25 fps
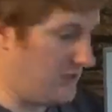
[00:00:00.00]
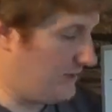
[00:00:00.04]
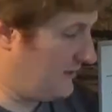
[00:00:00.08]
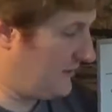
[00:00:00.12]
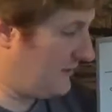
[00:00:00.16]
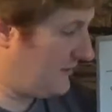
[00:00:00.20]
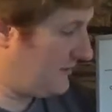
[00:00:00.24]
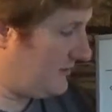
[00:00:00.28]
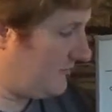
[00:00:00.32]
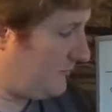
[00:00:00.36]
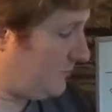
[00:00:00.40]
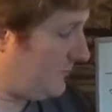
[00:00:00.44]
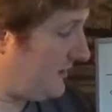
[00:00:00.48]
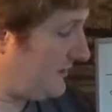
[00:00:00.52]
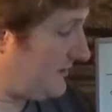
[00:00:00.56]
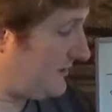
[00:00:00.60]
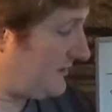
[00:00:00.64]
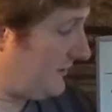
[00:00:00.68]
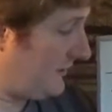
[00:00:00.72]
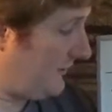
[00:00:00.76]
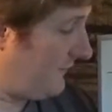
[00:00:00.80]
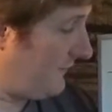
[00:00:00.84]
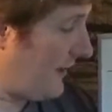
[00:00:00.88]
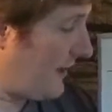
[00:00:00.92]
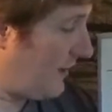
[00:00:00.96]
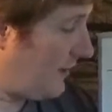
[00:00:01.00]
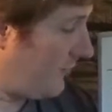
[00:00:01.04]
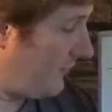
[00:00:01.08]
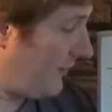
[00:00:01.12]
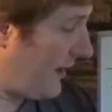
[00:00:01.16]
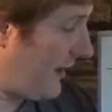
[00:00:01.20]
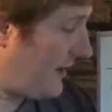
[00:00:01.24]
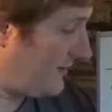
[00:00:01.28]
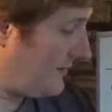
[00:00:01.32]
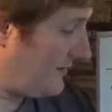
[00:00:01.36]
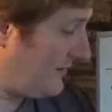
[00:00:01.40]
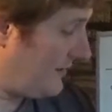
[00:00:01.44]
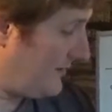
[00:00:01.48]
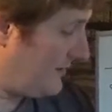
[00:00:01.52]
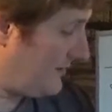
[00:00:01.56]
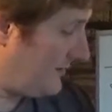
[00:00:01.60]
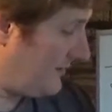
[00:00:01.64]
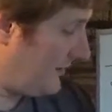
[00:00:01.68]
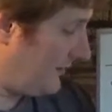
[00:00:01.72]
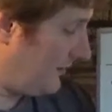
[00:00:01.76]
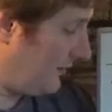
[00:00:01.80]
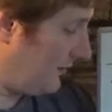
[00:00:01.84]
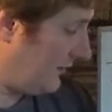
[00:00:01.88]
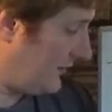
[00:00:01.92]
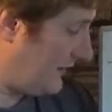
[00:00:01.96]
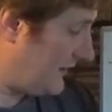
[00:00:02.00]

This event horizon is still